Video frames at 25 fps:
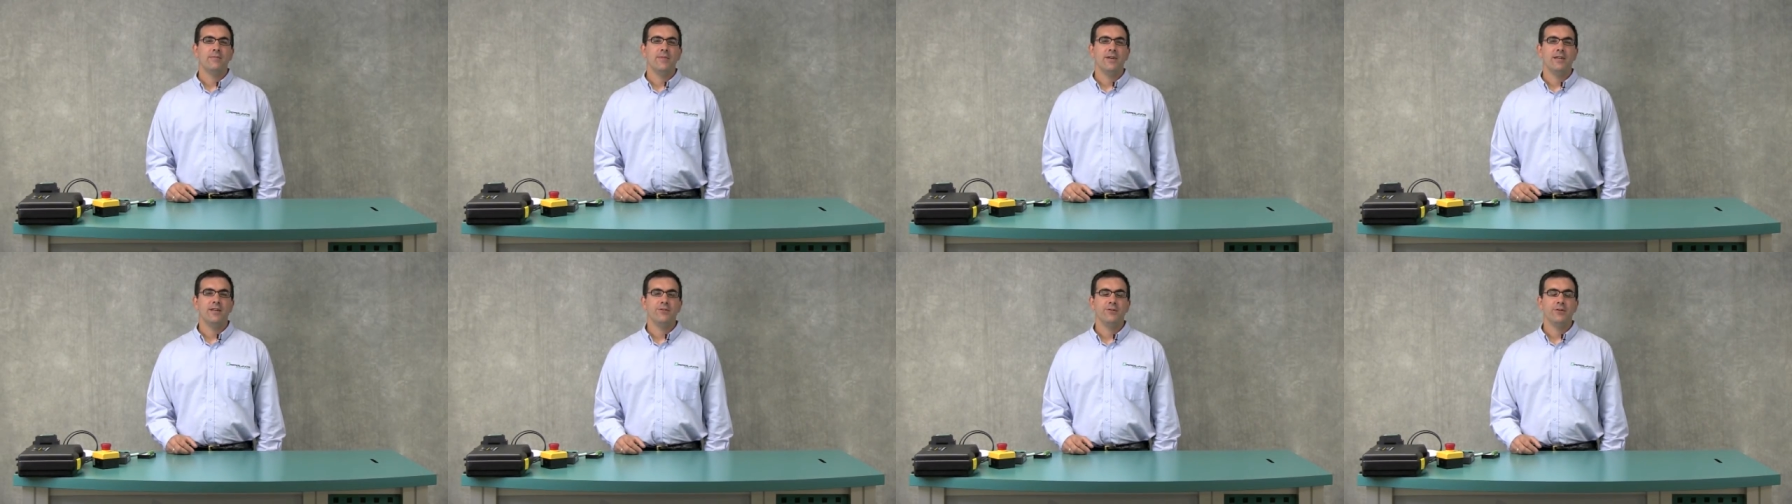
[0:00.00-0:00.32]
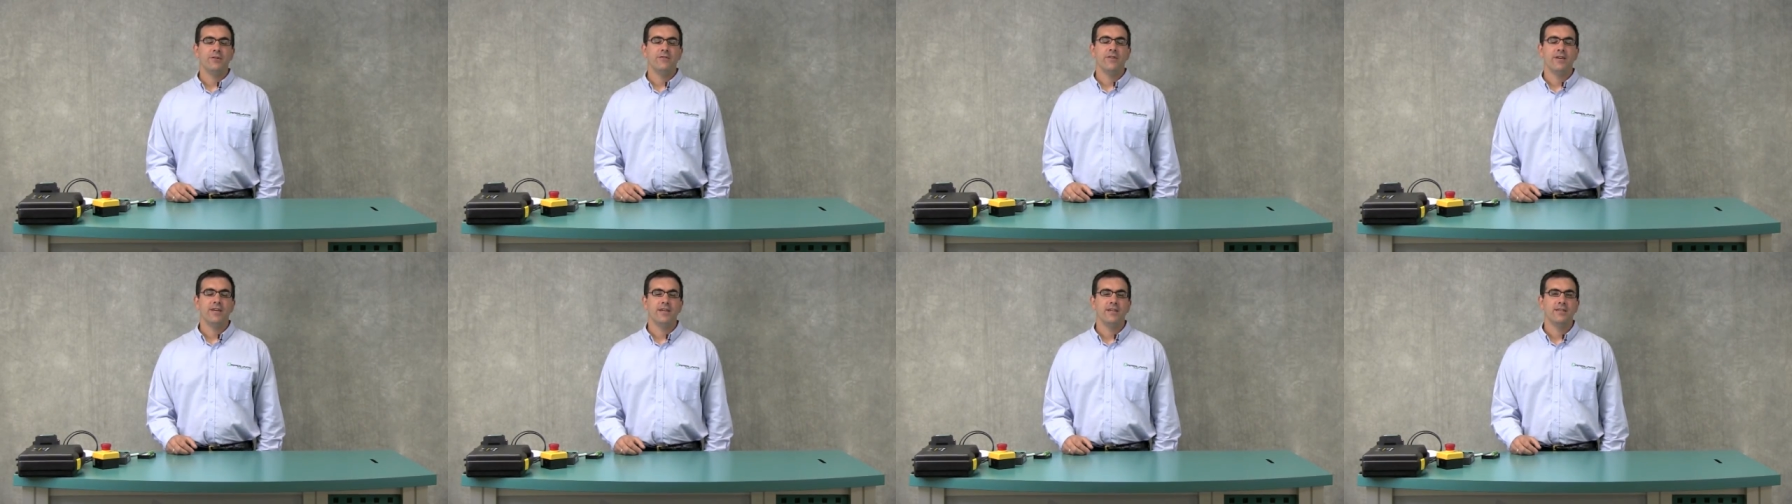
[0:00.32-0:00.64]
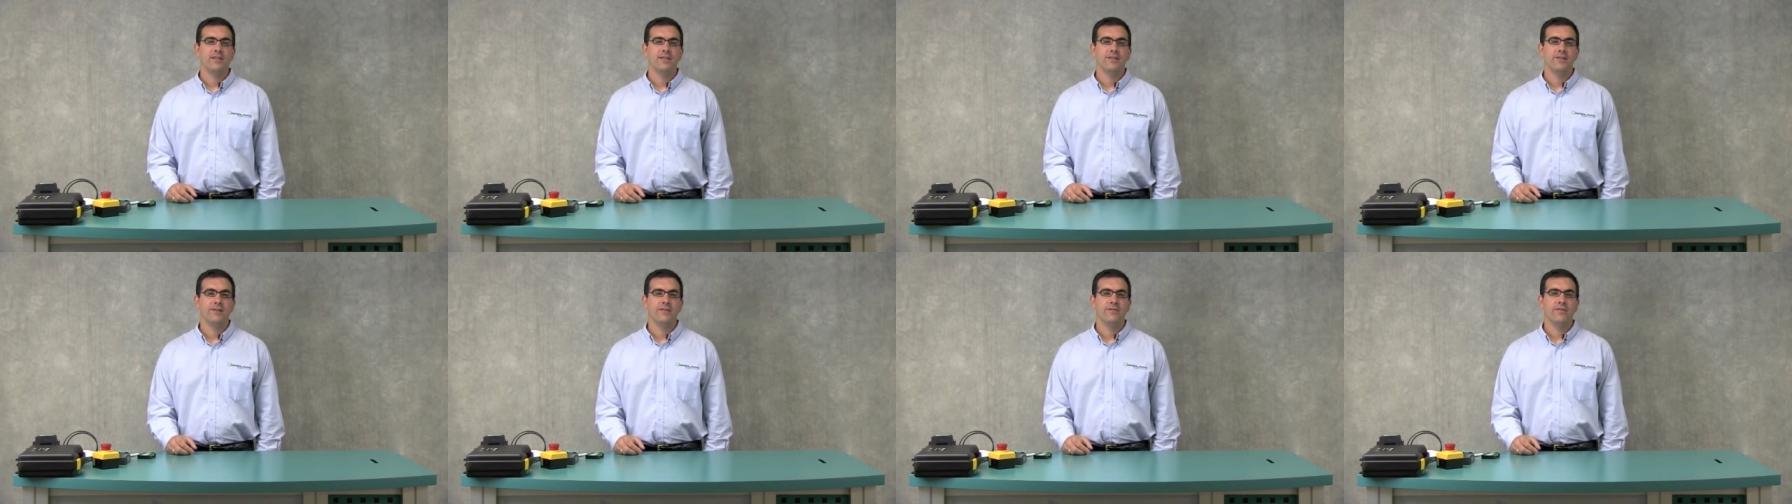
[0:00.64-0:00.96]
manager of
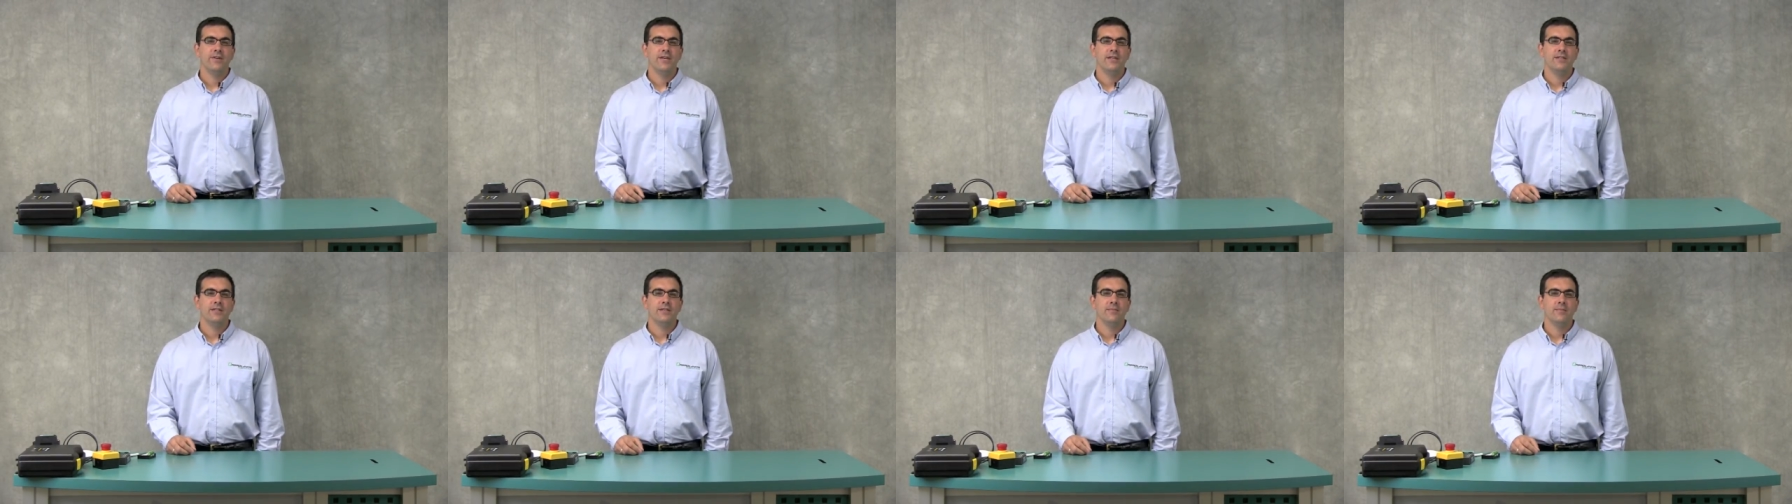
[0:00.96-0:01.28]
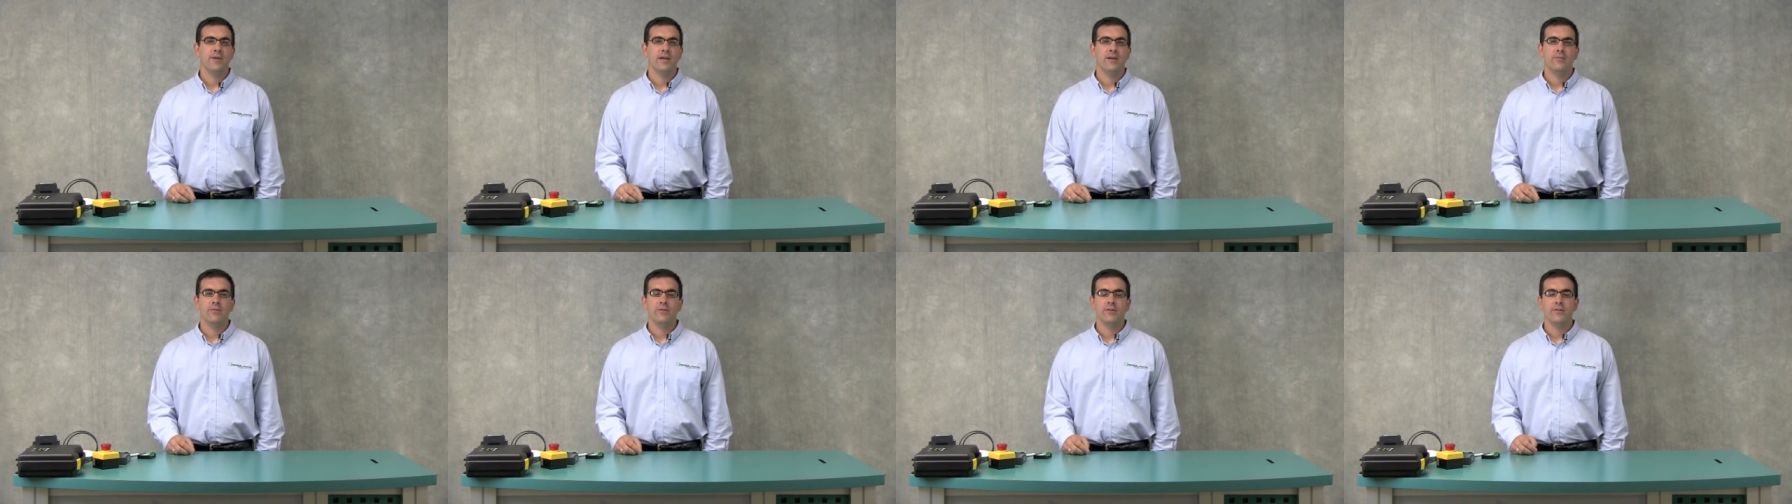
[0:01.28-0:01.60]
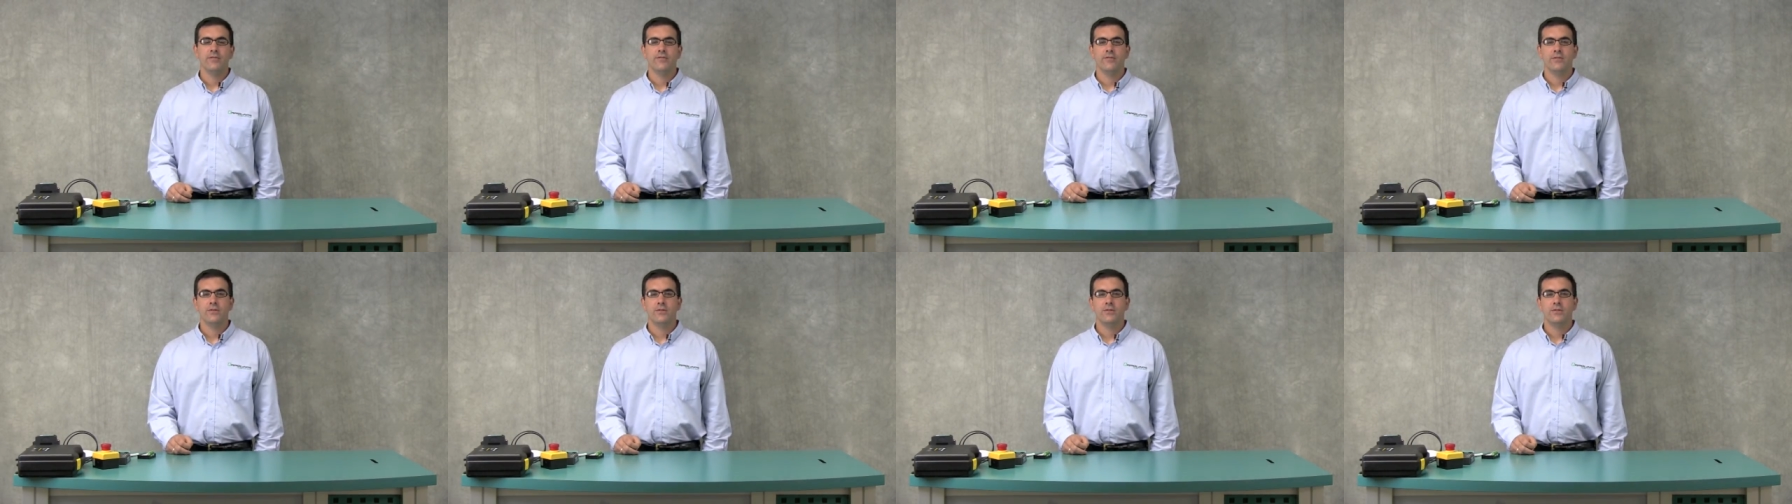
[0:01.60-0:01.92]
AS-Interface at
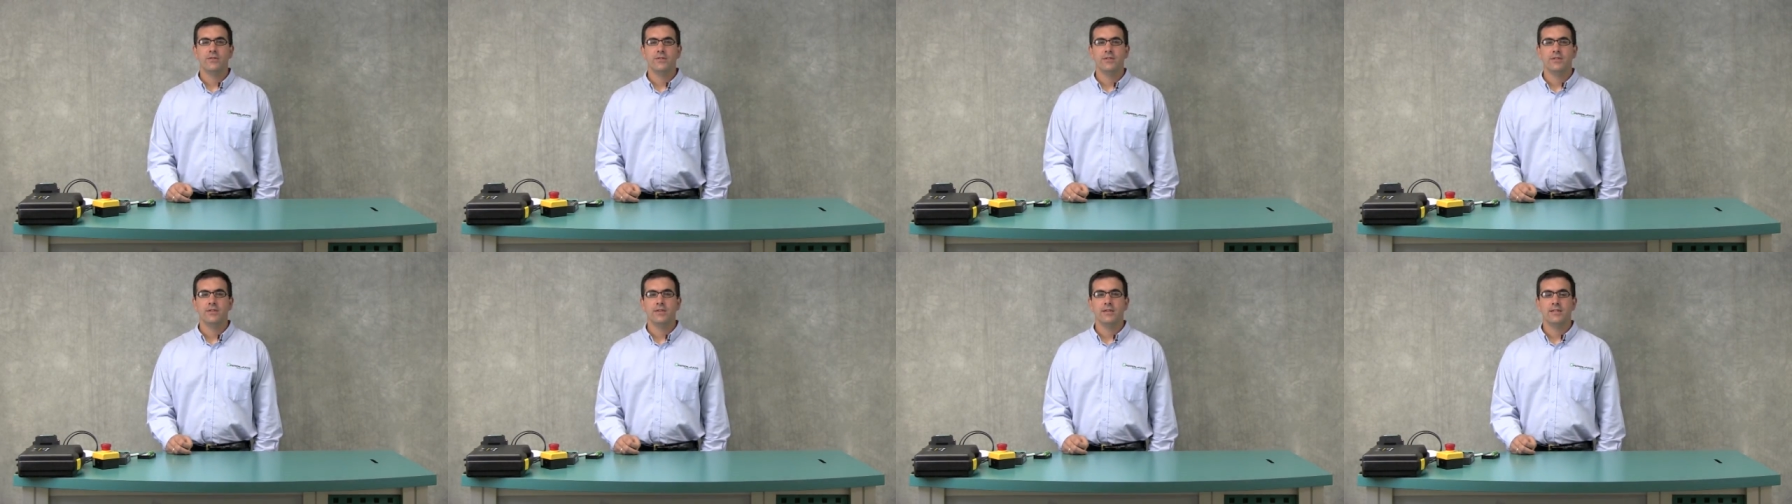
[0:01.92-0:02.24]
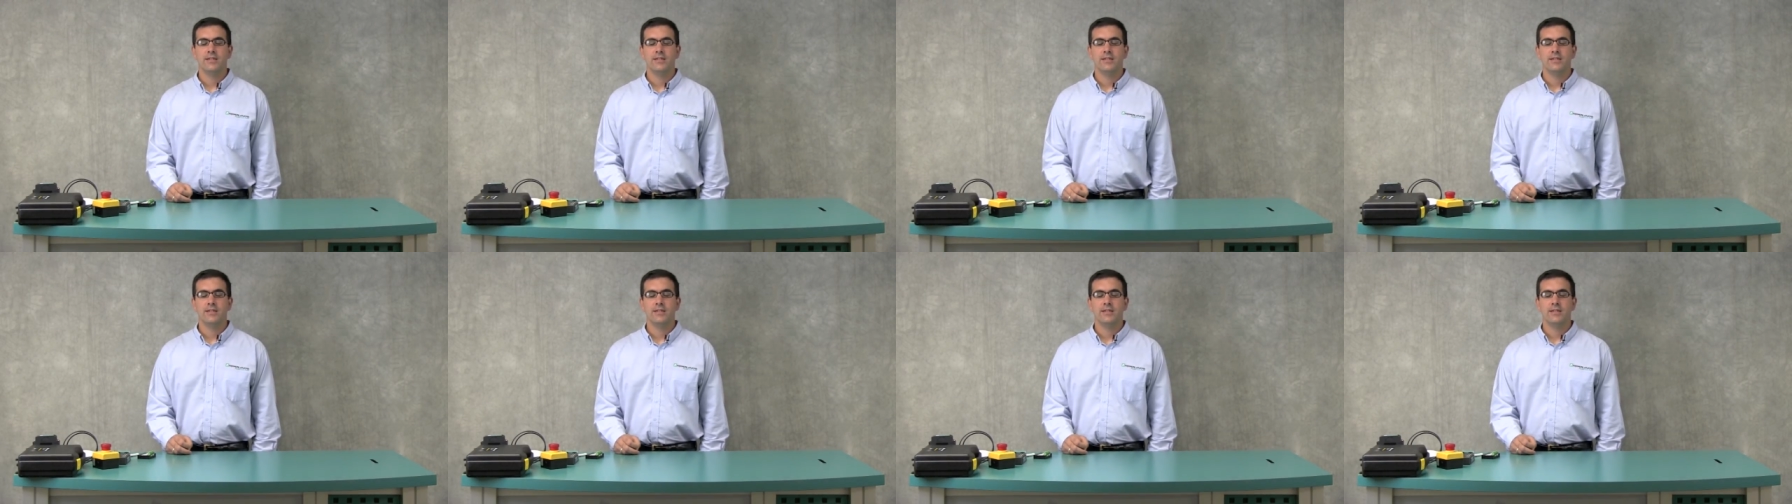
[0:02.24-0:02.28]
Pepperl+Fuchs,